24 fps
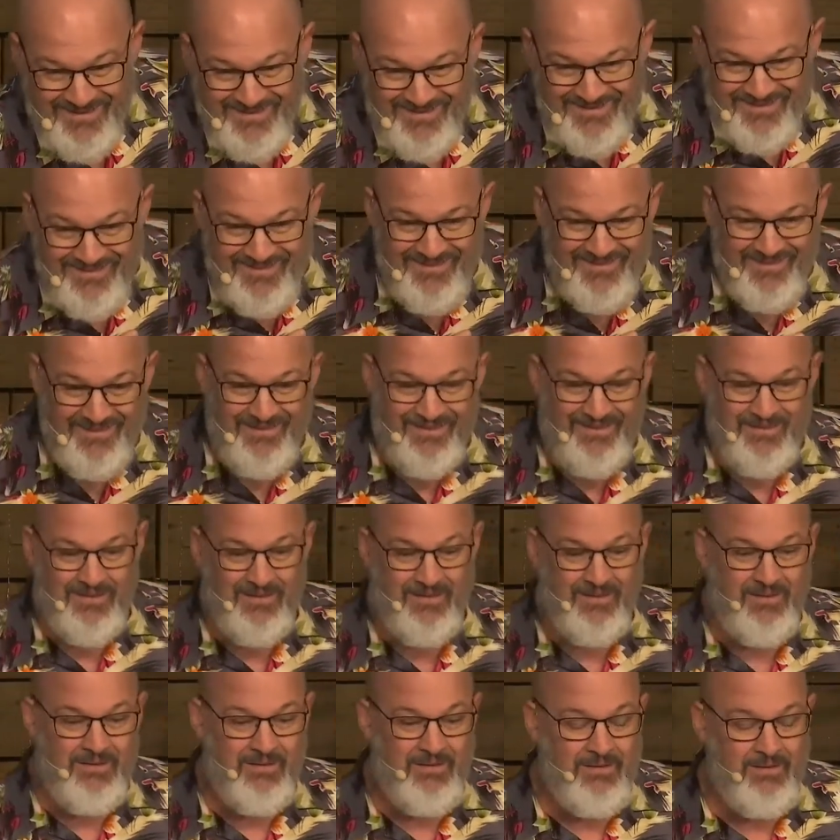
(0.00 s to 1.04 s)

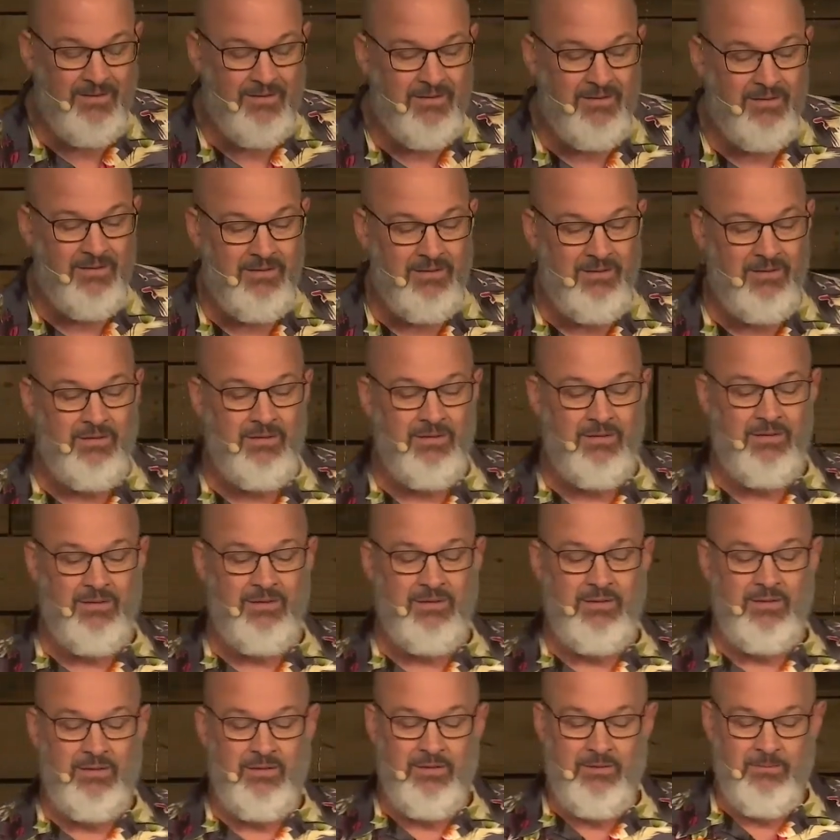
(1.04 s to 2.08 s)

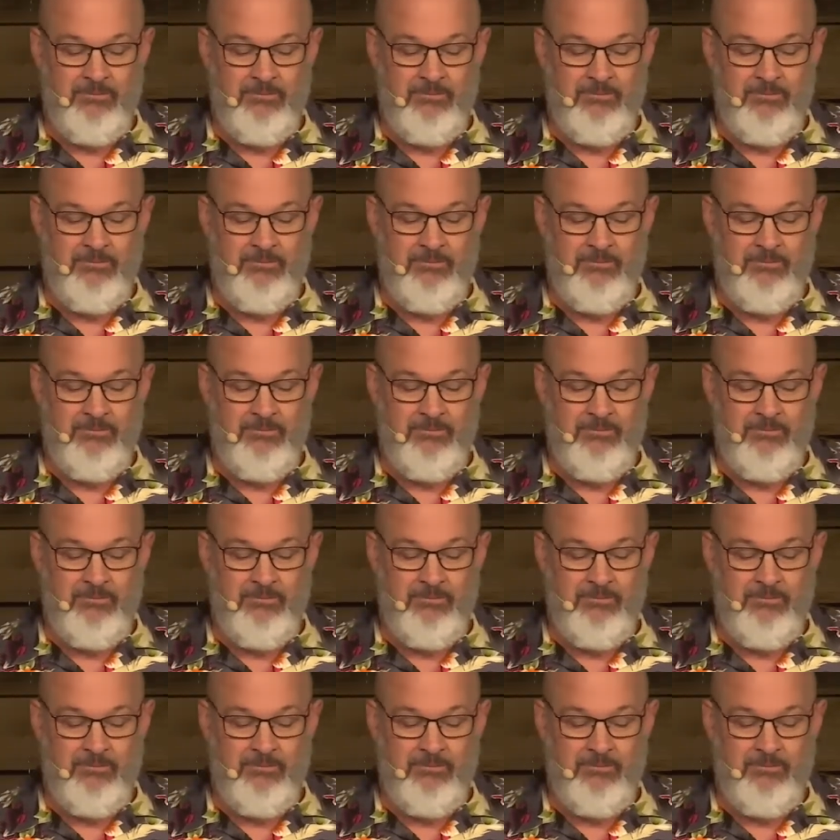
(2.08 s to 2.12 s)
(no one is talking)